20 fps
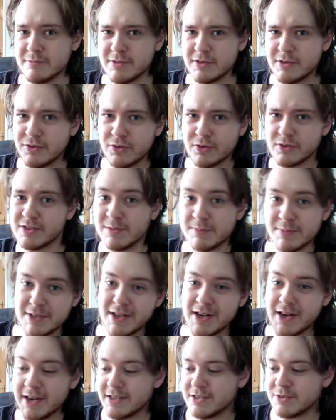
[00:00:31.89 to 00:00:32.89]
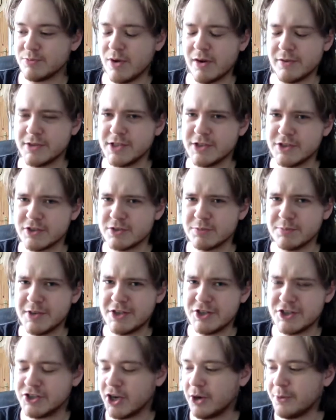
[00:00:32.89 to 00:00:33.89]
Thought it'd be nice rather than just me
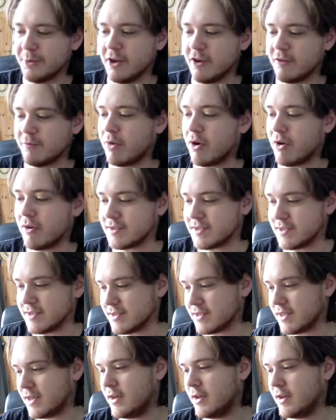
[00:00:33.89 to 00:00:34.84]
showing off boxes.